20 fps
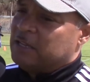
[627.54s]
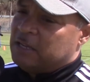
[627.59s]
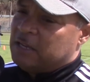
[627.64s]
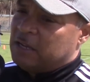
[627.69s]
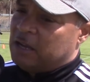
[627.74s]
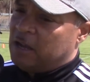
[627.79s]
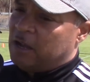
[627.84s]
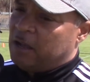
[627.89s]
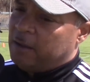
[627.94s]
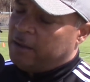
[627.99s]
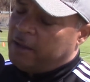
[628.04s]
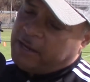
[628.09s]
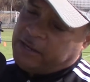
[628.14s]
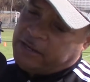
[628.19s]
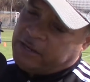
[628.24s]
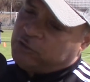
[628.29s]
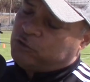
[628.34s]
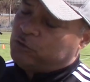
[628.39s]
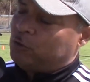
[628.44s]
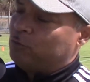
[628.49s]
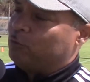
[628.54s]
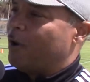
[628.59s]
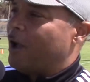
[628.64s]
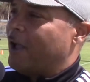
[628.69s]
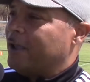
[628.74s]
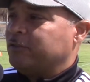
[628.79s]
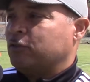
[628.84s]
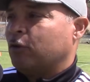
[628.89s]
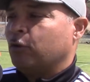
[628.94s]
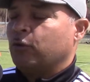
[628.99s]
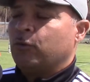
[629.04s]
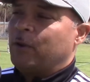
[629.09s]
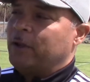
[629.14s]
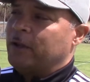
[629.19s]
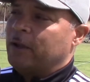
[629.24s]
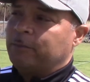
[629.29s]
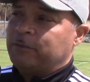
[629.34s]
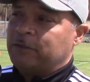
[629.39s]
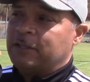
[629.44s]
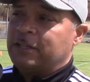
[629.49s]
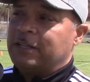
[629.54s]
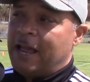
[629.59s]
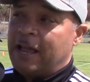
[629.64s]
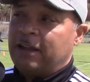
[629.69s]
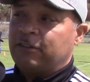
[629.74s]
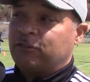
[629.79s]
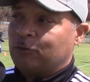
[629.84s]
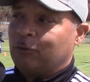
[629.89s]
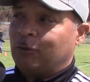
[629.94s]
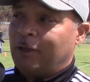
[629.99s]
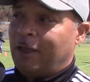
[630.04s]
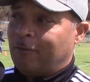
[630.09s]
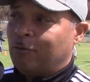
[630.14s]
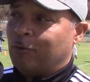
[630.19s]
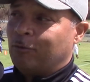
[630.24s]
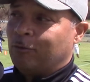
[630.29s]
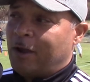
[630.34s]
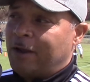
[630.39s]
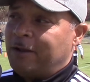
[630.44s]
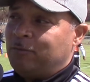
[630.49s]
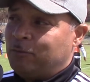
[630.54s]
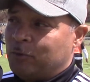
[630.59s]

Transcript: And it should rise all the way up to the national level, right?